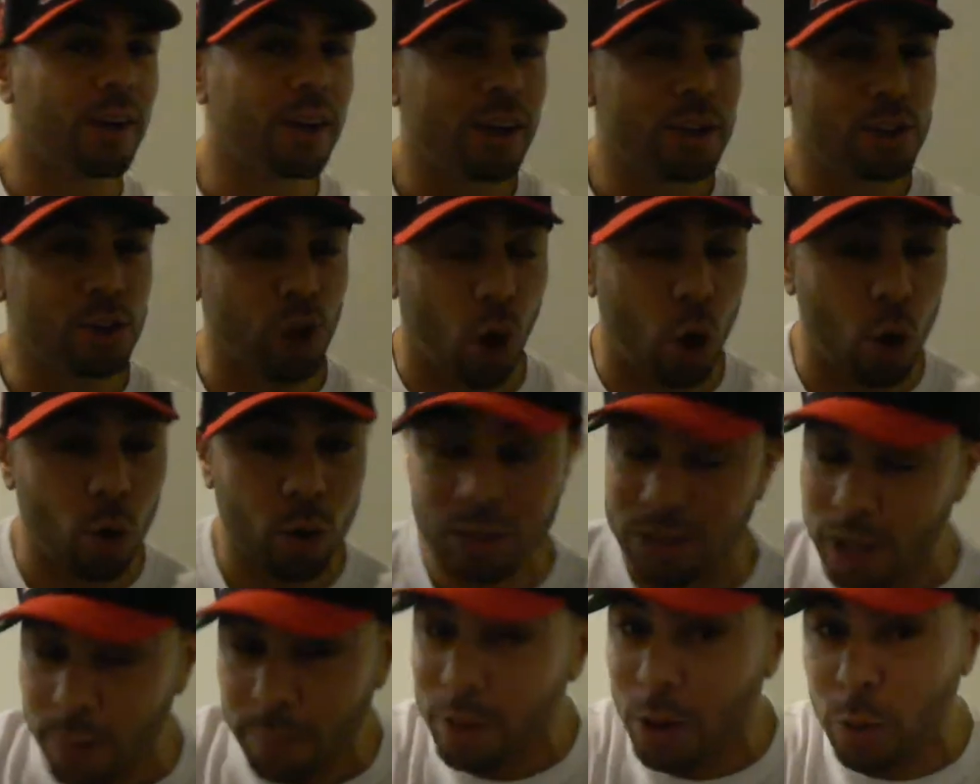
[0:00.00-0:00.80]
So
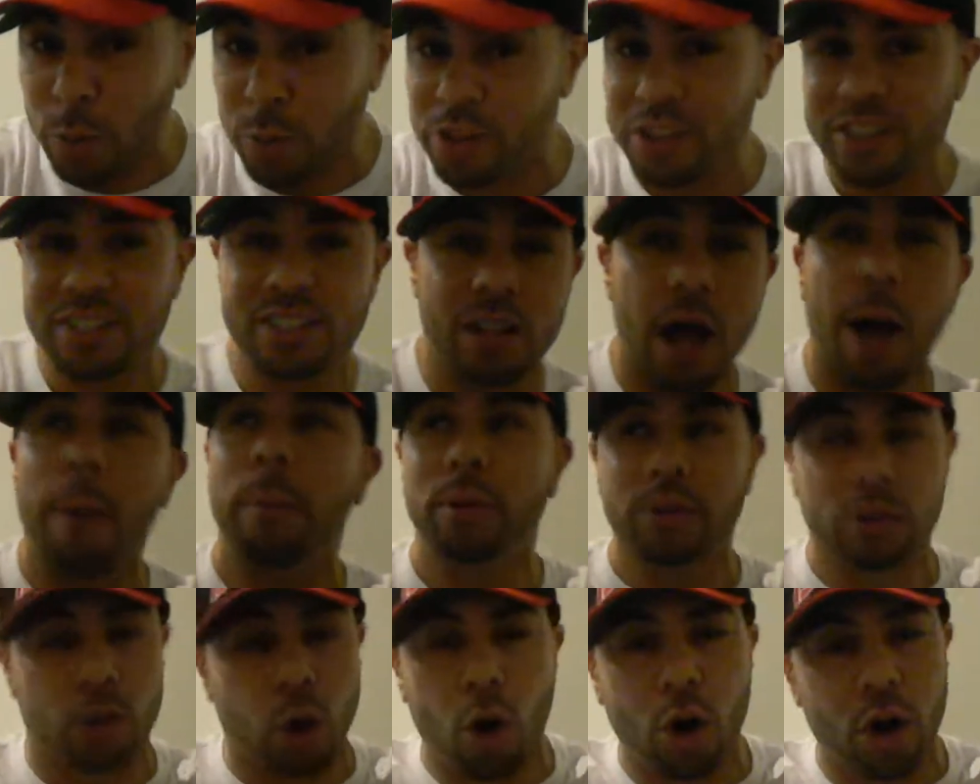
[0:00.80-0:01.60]
sometimes when there's
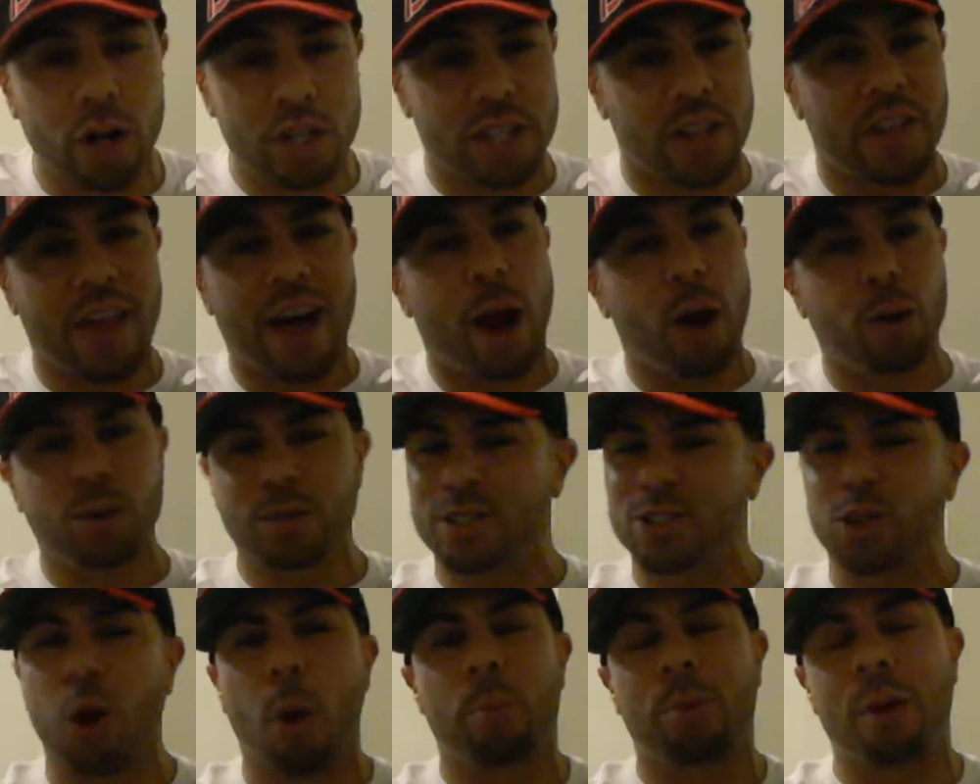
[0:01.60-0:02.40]
double doors in the
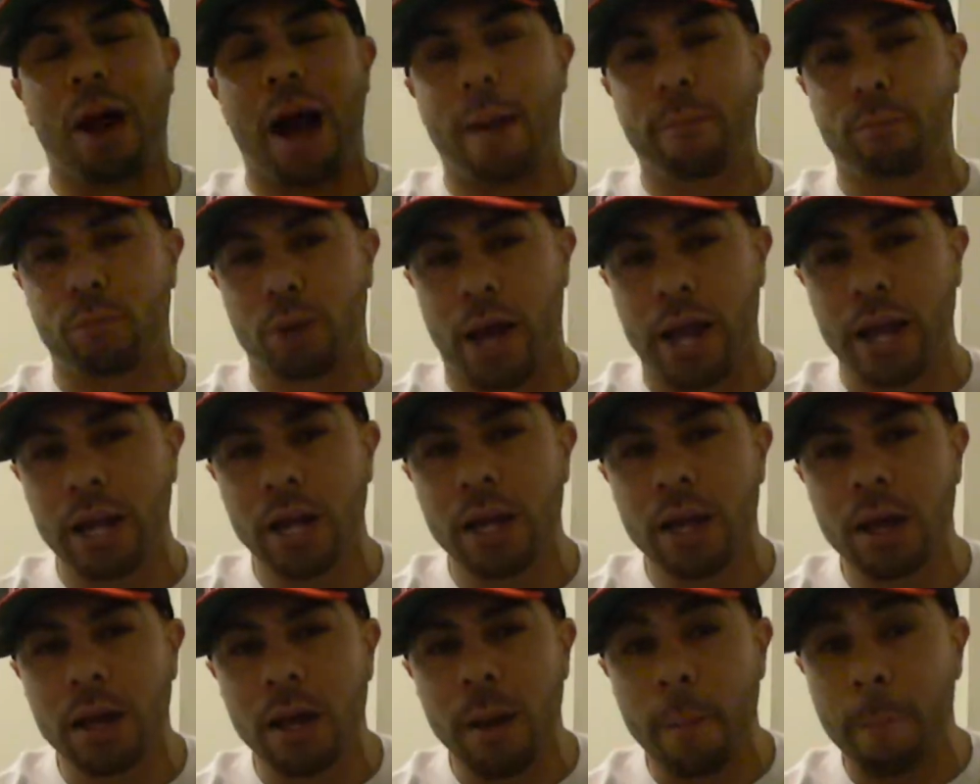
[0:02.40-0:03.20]
house, is no problem, right?
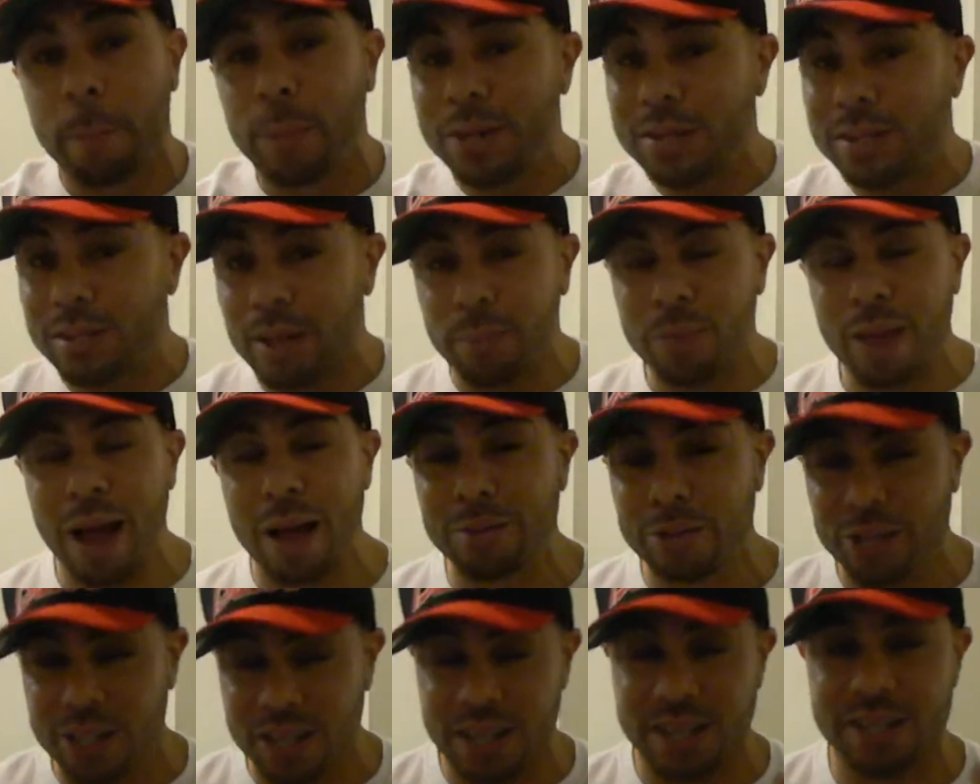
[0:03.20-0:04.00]
But
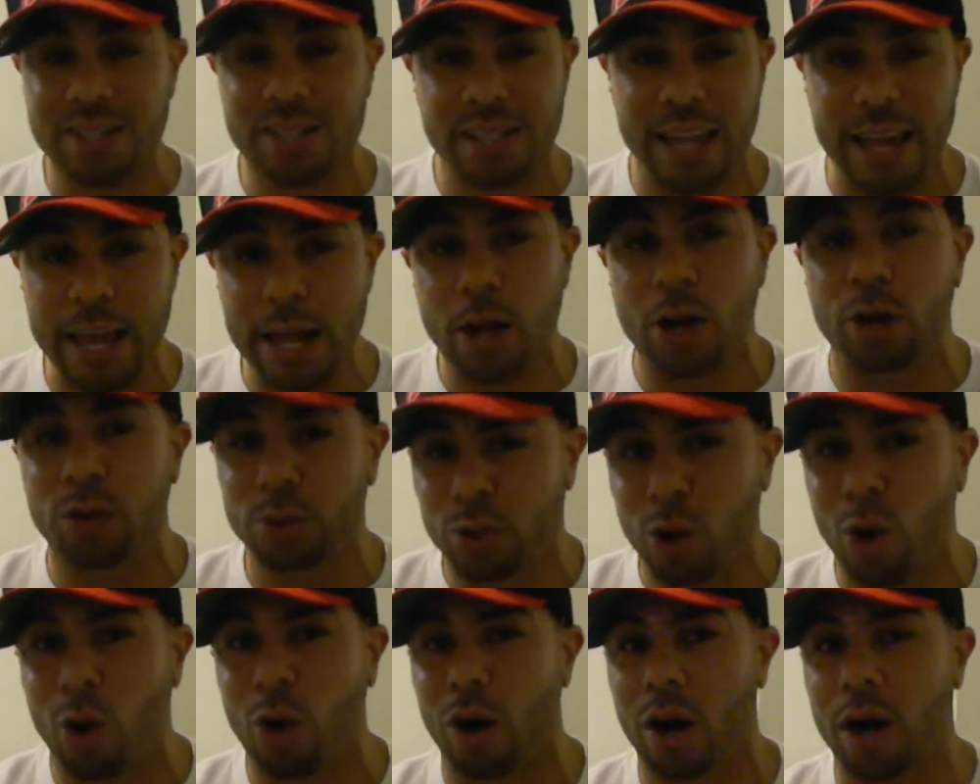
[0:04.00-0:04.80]
sometimes there's a single
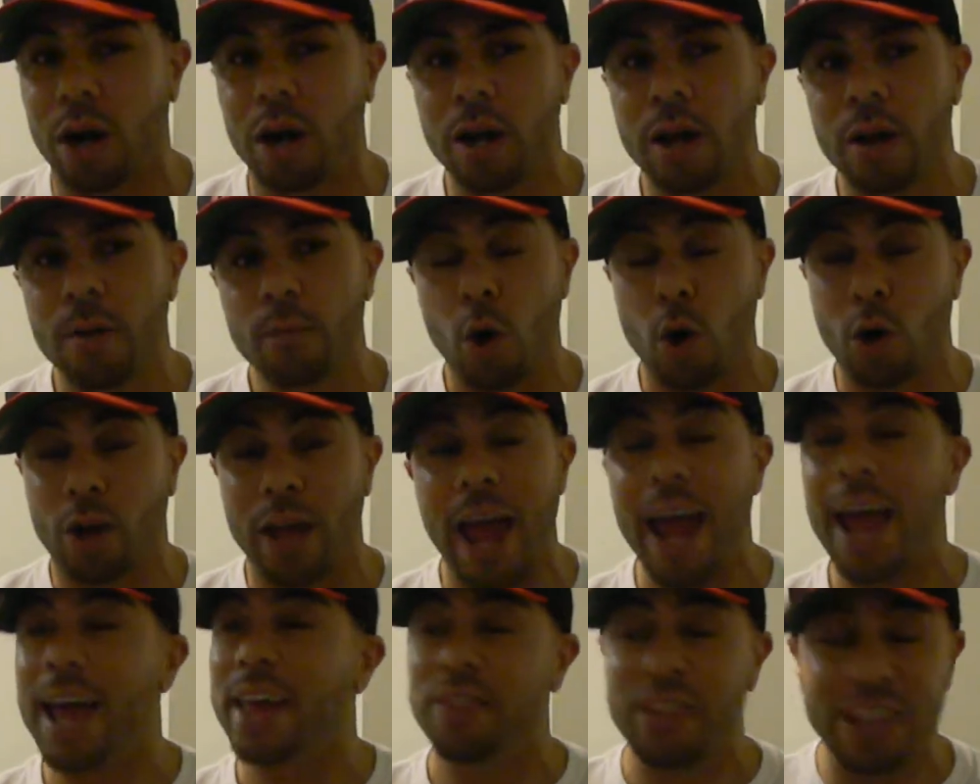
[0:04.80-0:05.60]
door,
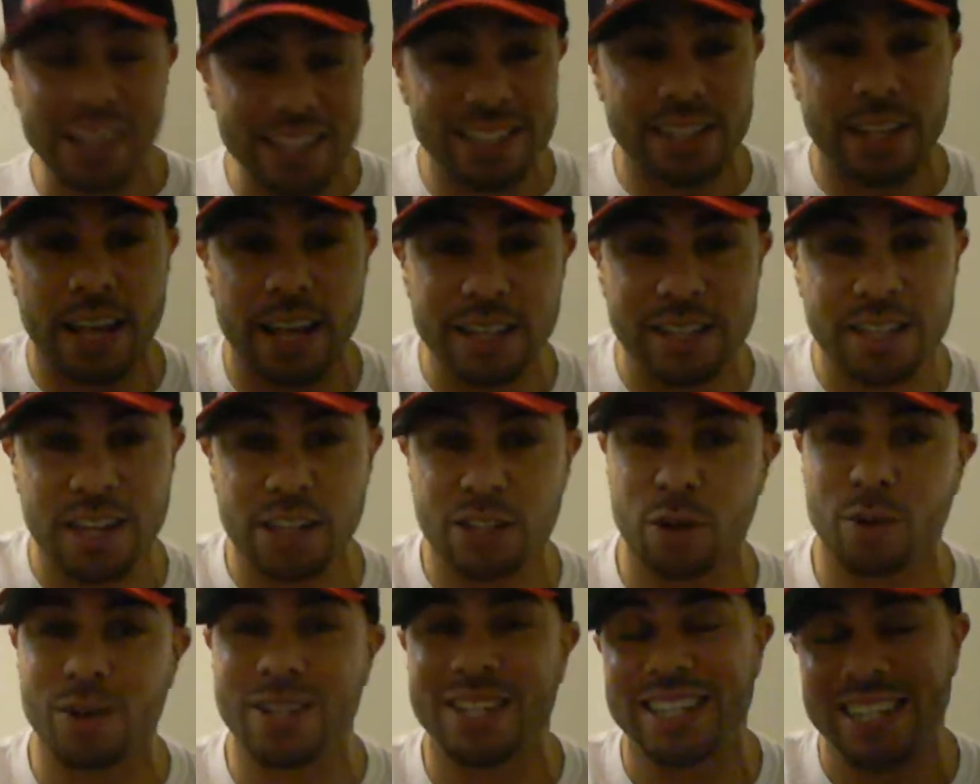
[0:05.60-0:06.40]
okay? In this instance,
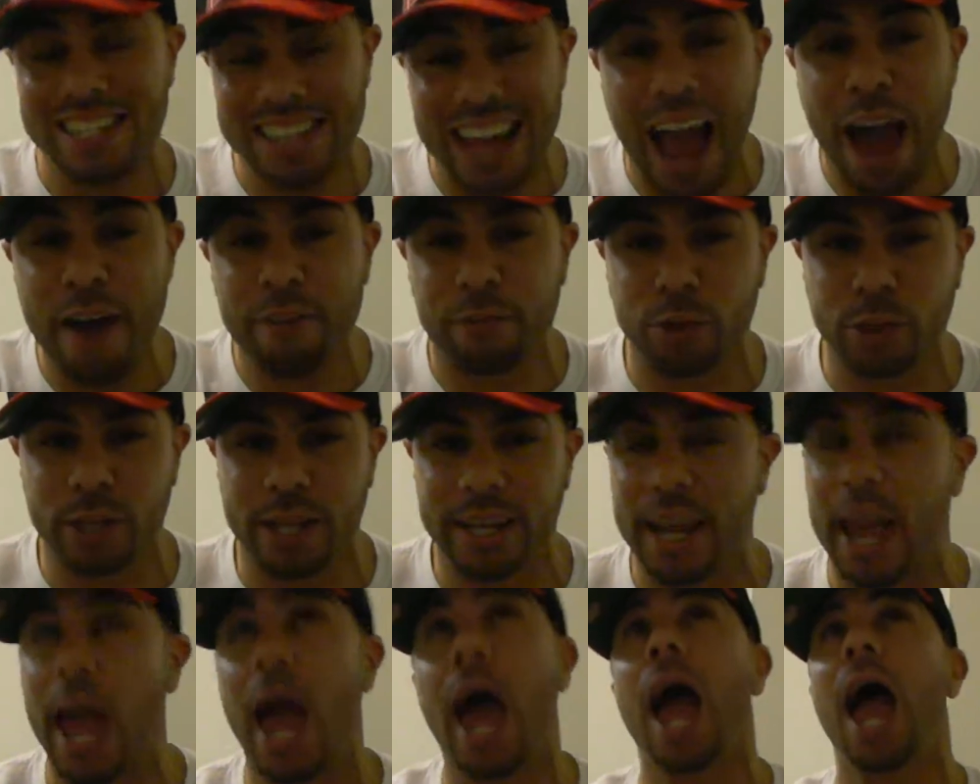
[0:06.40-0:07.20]
there was scaffolding